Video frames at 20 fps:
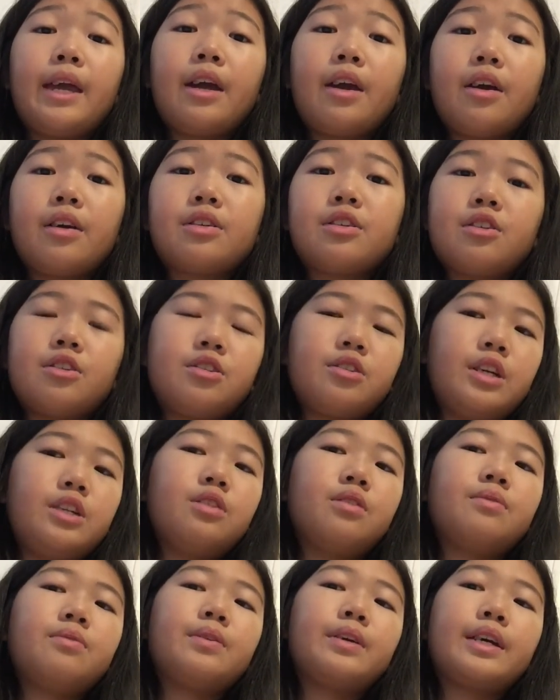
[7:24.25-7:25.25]
characters so I
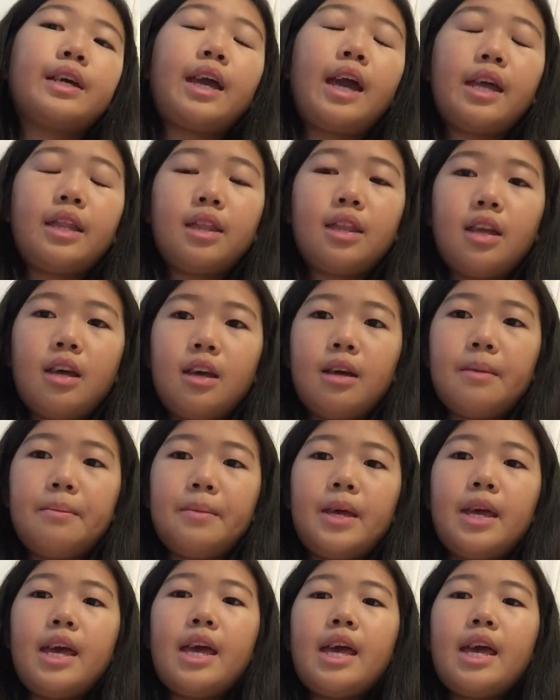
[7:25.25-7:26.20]
don't forget them,